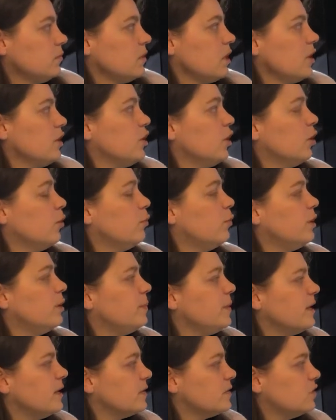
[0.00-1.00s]
you would
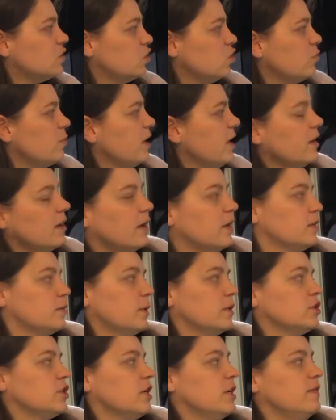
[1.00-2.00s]
be assuming,
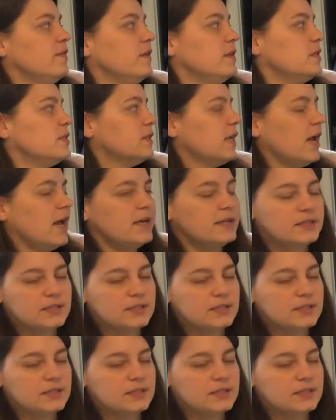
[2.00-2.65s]
especially in this case,